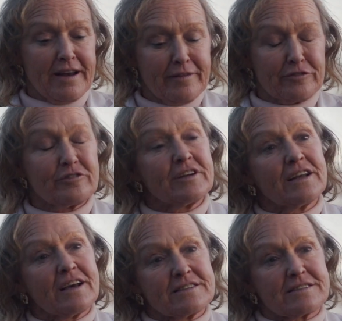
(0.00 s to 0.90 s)
I never
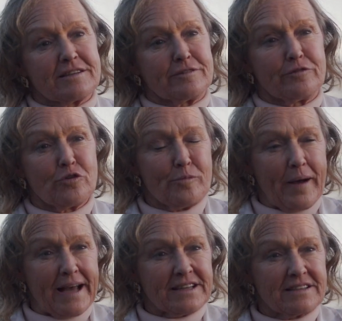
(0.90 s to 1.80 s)
realised that
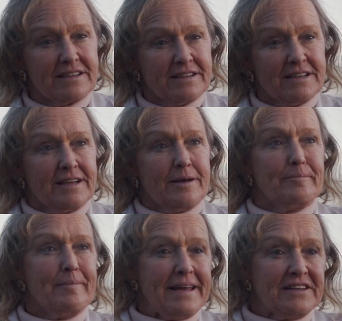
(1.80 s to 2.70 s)
format
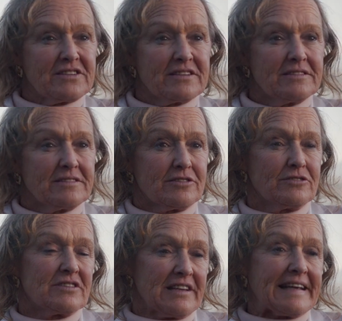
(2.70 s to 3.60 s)
meant
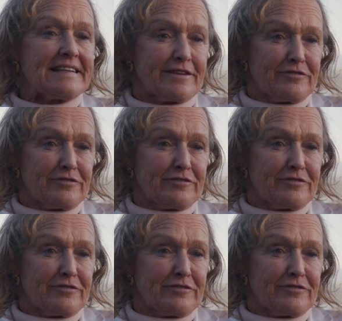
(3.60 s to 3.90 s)
to delete